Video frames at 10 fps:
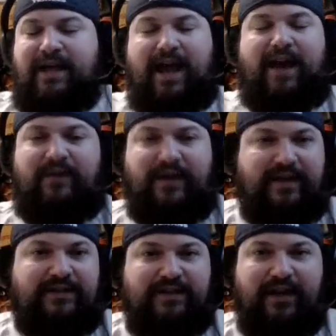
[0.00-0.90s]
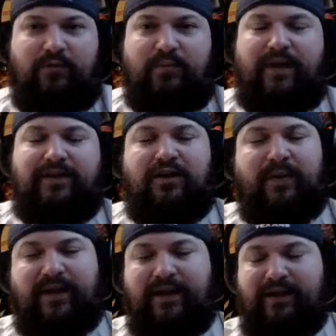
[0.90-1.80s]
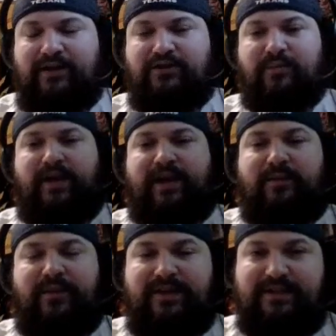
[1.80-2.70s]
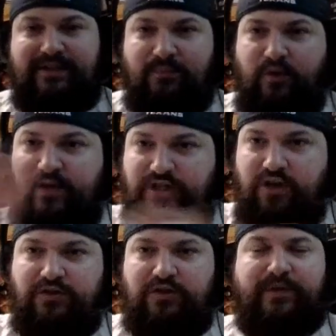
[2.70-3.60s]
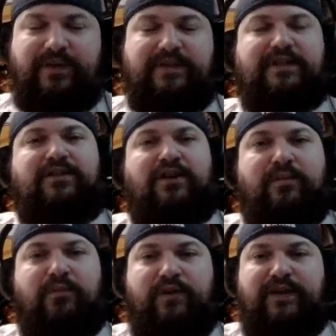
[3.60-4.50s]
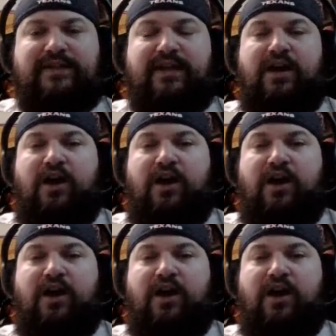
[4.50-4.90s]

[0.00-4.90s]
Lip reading: Had a fantastic time. We'll probably talk about that trip later, but this is a movie show, so we're going to stick to talking movies.